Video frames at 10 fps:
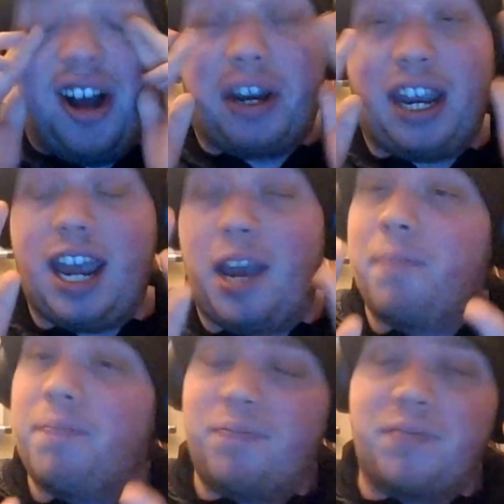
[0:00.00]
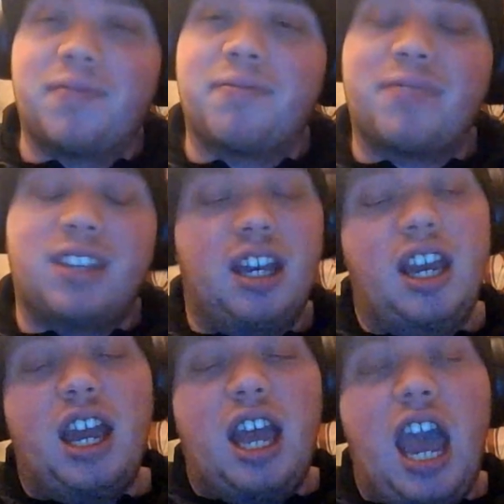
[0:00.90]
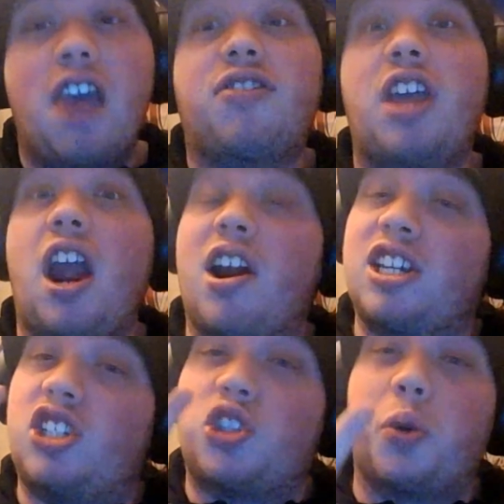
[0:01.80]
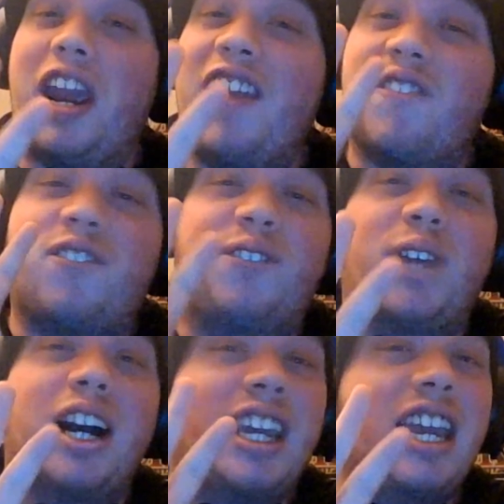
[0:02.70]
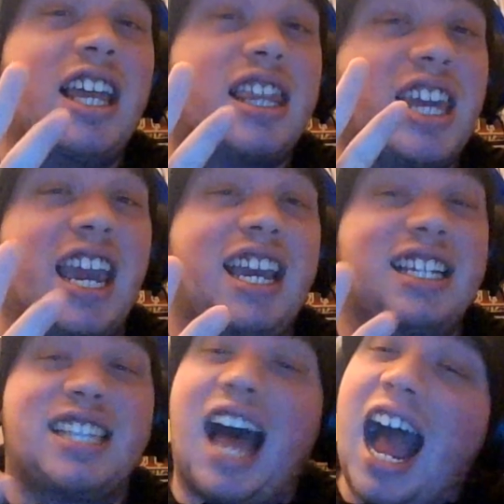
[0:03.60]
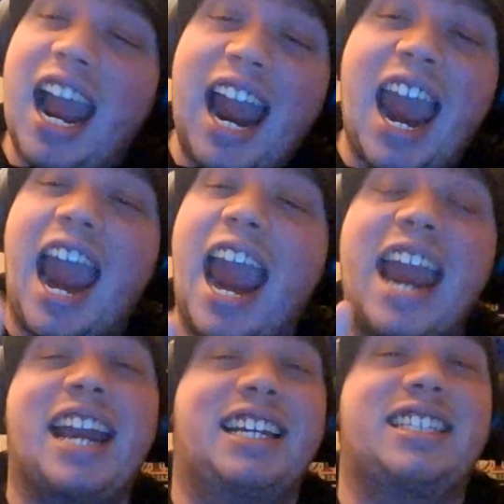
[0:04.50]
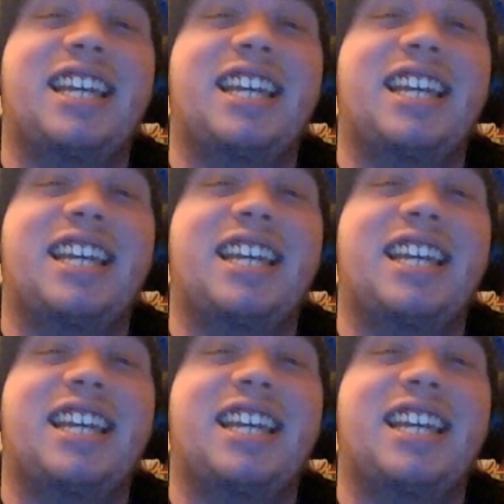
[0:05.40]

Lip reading: okay. If there is three fucking things I hate,